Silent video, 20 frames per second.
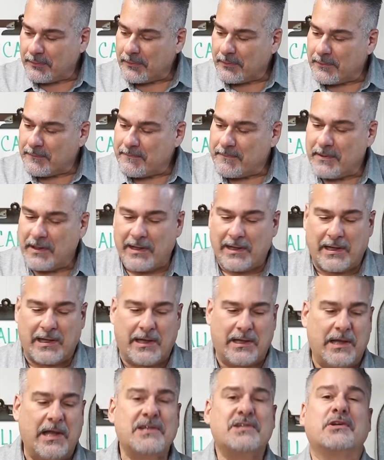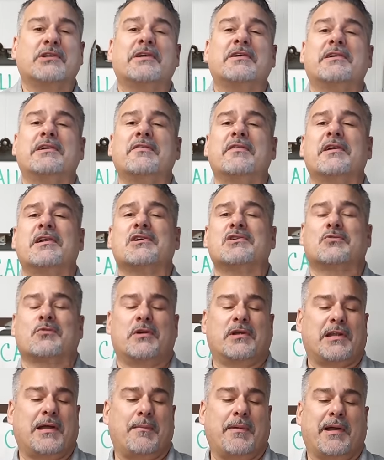Hey Joe, did you ever hear the
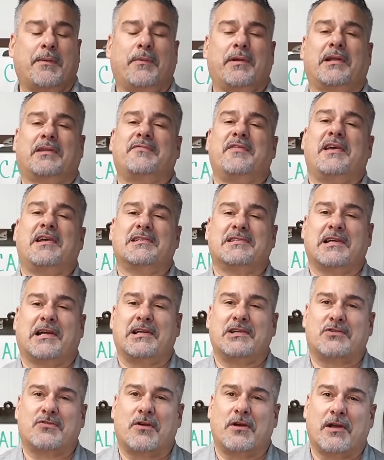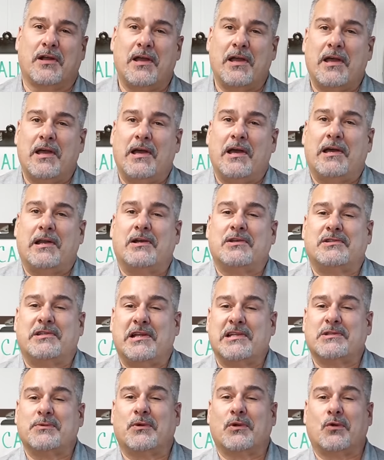story time I went out to Vegas and I got drunk and I was
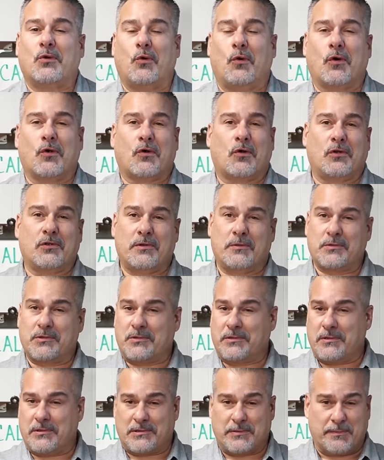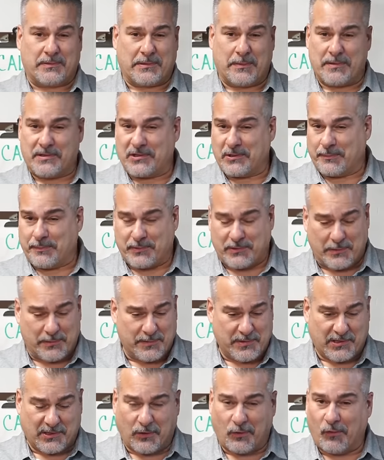dancing with a call girl and there was
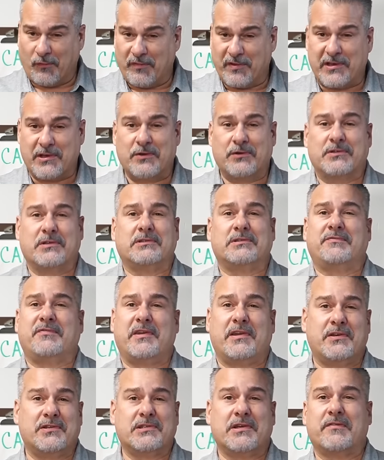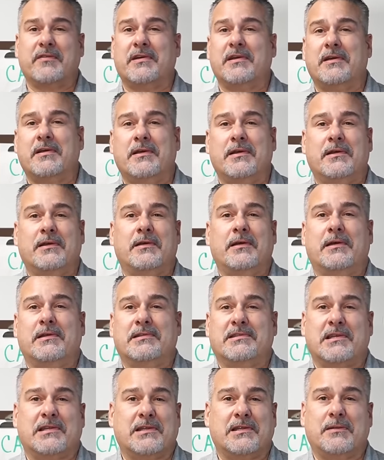somebody took whole videos of it.
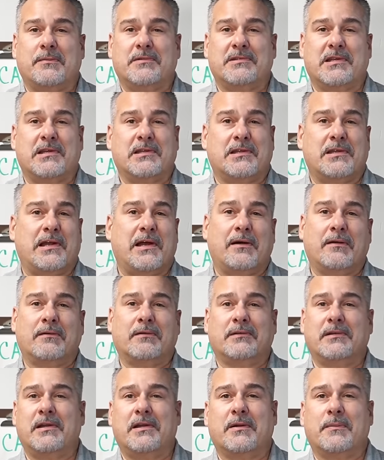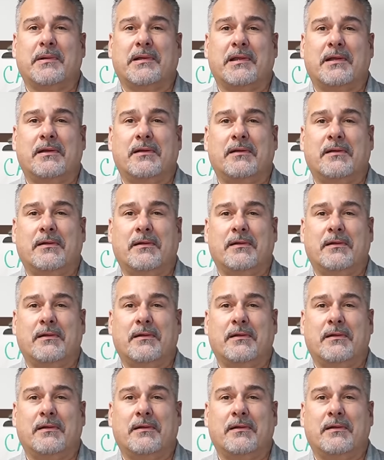And sent it out. You didn't hear about that?